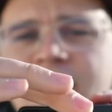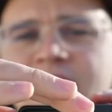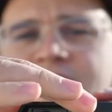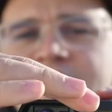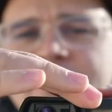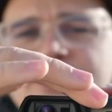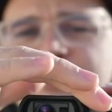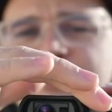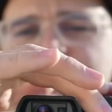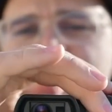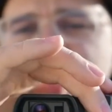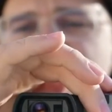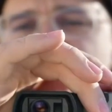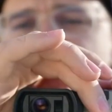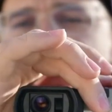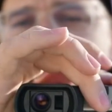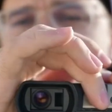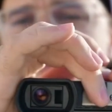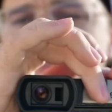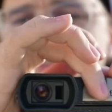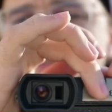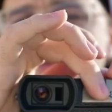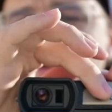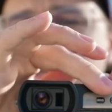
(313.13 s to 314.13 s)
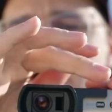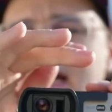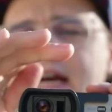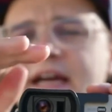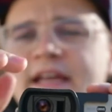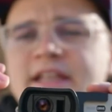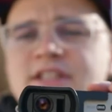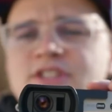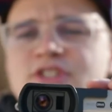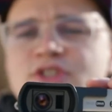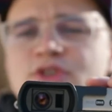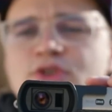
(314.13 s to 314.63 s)
It just puts your
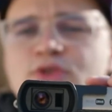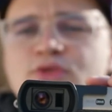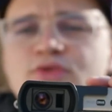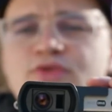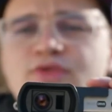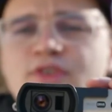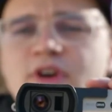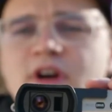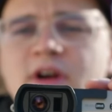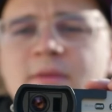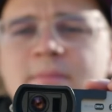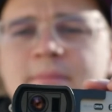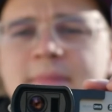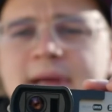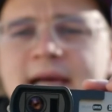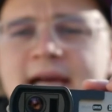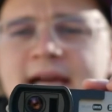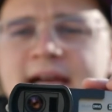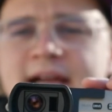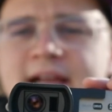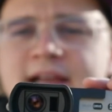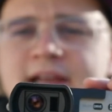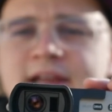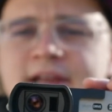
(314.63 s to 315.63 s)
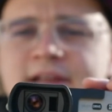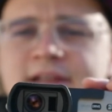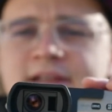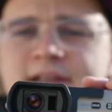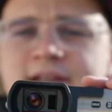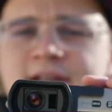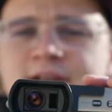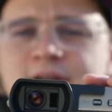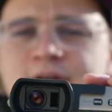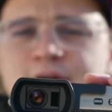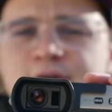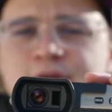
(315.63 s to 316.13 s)
eye too far back
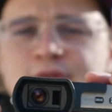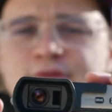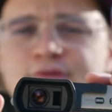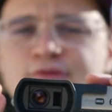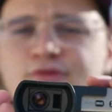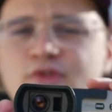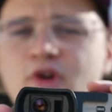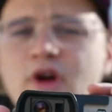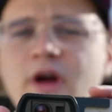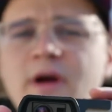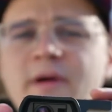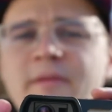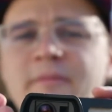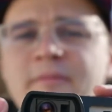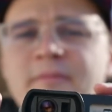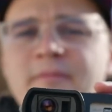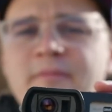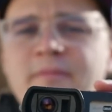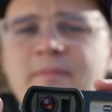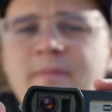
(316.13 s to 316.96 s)
from